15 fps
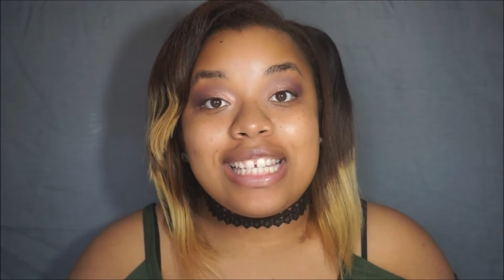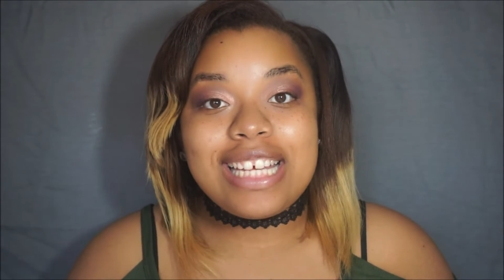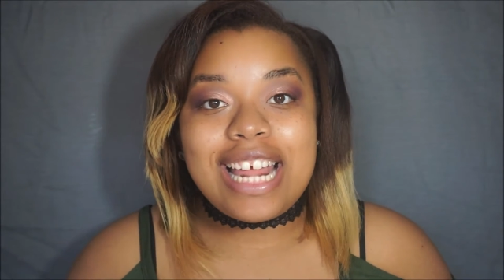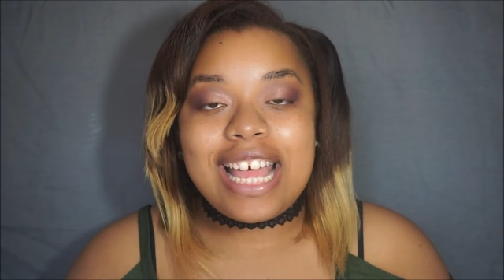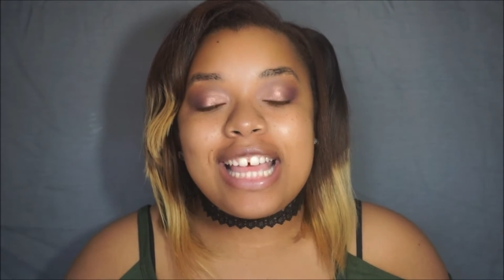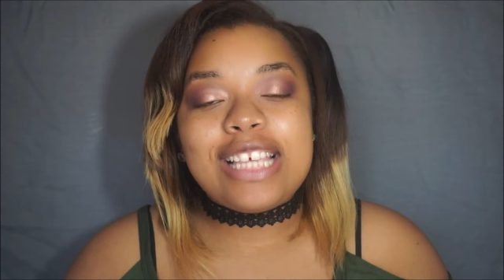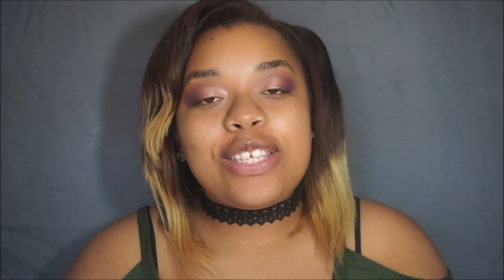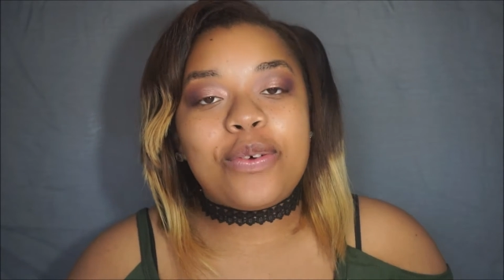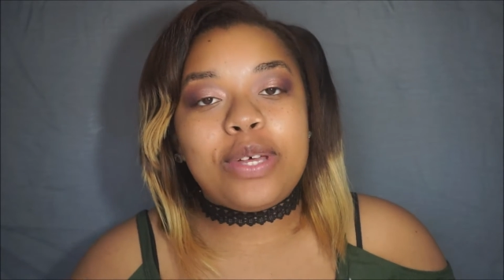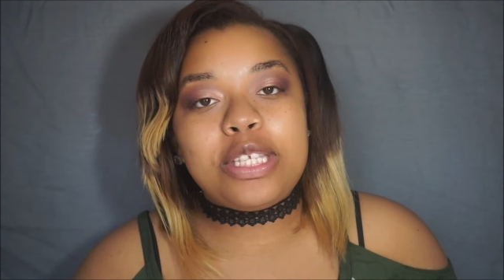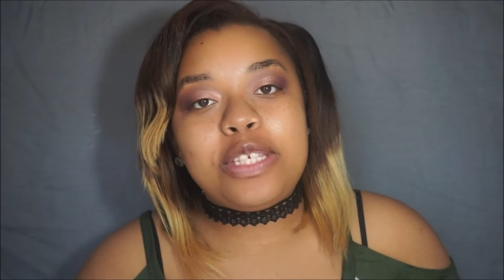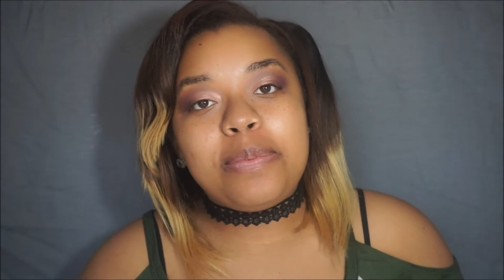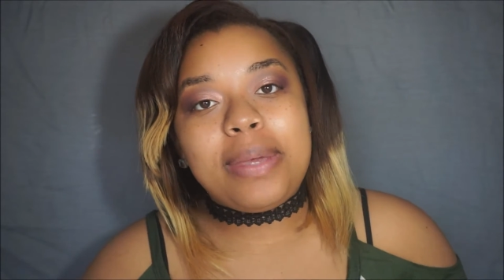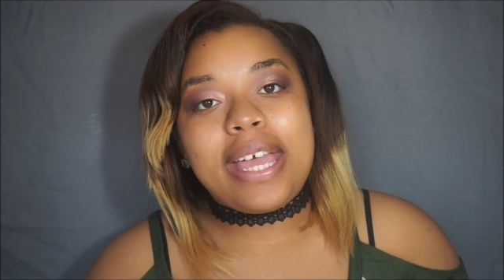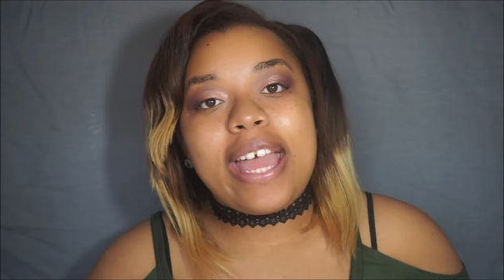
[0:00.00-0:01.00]
Today is
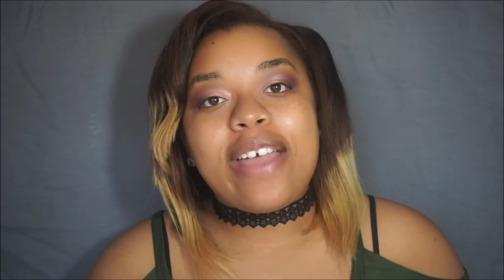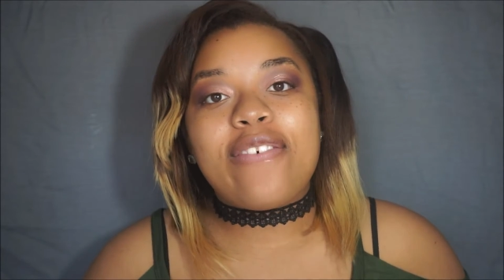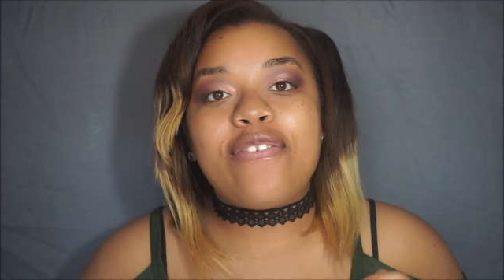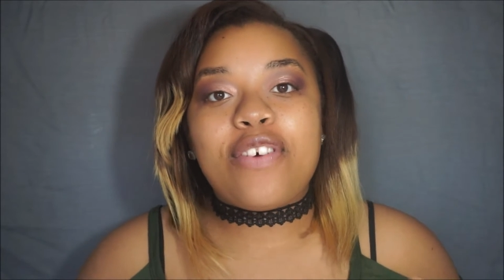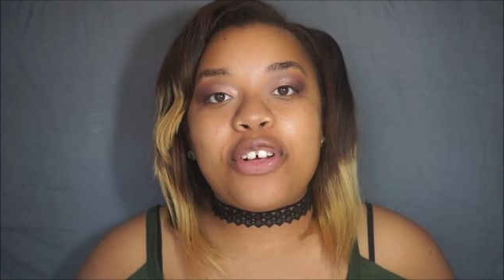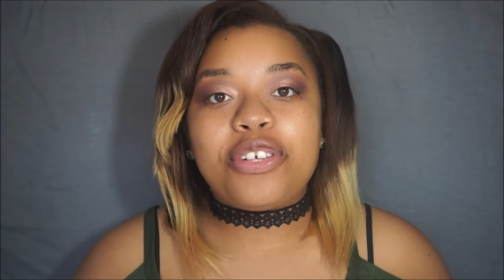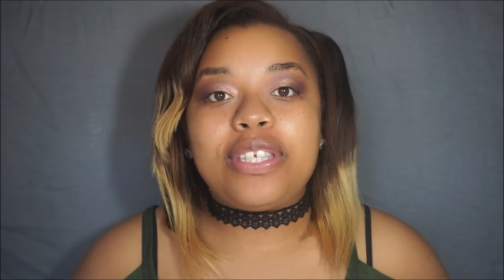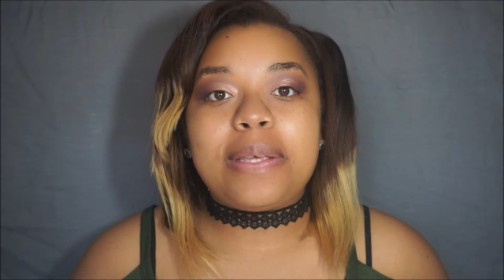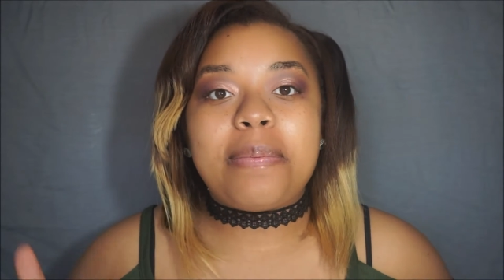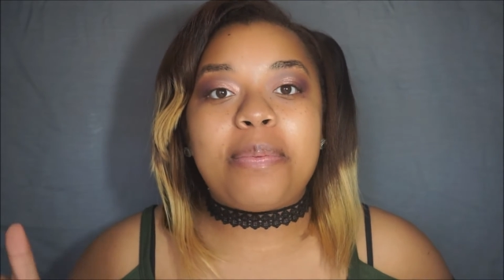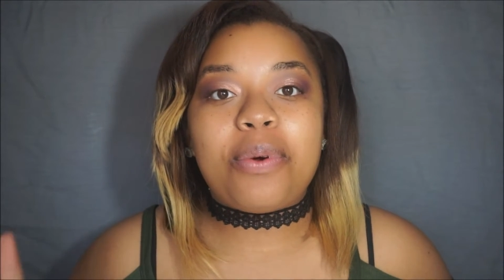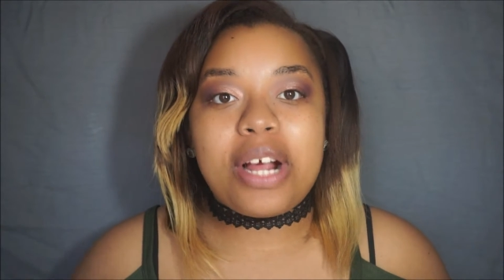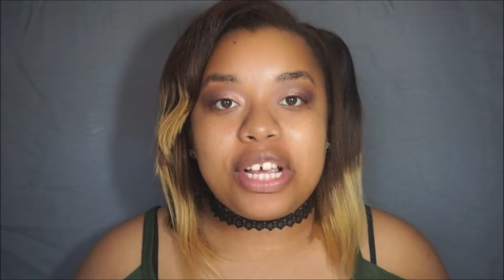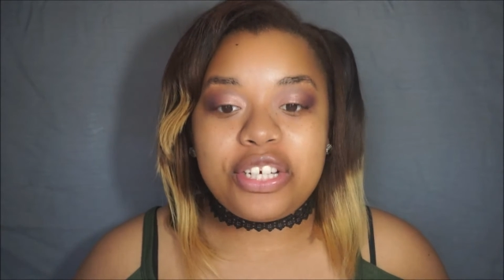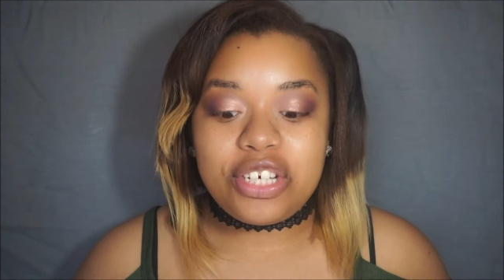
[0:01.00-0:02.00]
going to be a first
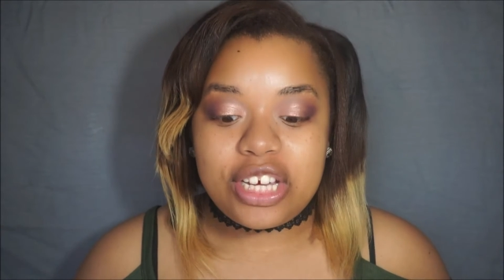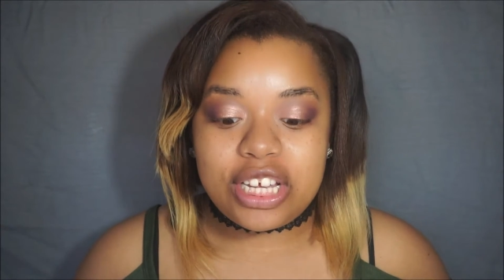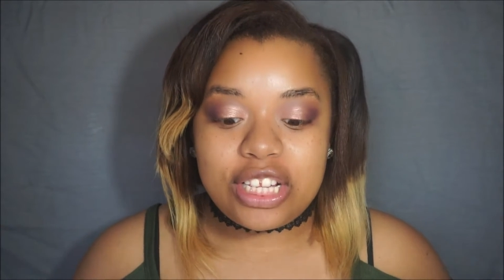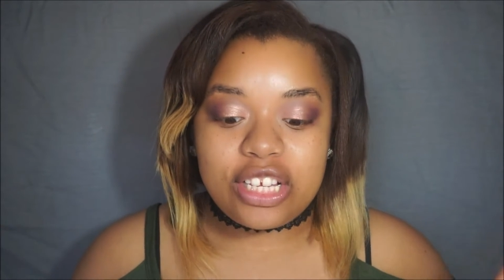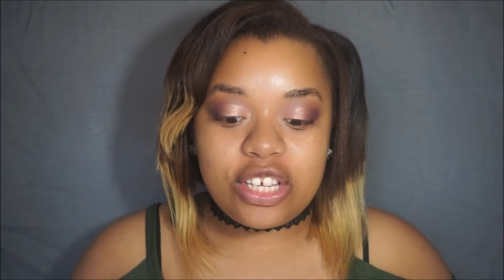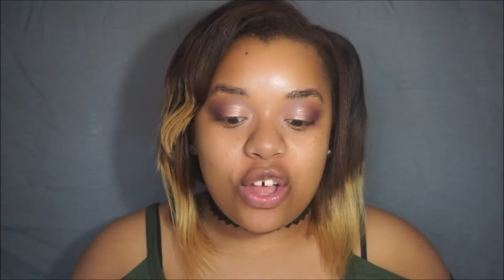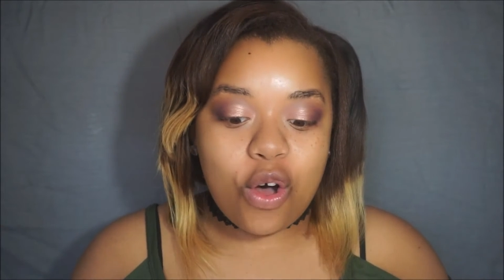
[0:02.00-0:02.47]
impressions